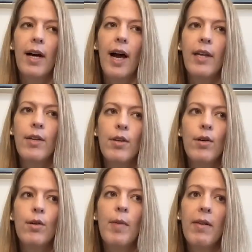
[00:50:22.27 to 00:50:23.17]
I
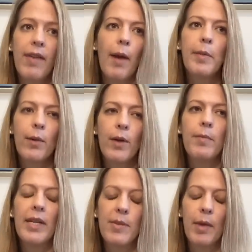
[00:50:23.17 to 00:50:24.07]
knew my family would
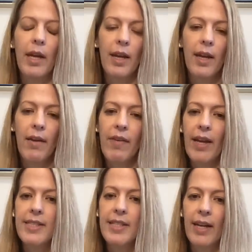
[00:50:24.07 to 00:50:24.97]
miss me if
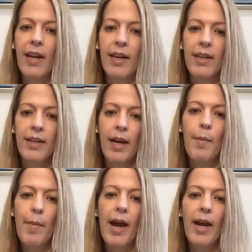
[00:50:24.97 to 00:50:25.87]
I didn't
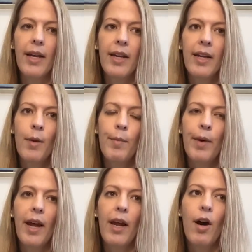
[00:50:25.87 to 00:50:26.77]
come back,
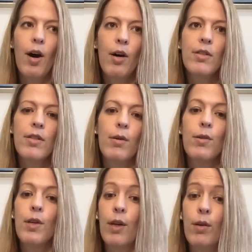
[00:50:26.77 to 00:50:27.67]
but I also
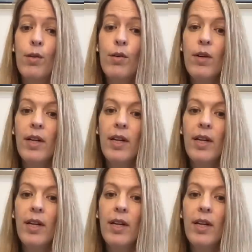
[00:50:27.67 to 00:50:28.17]
knew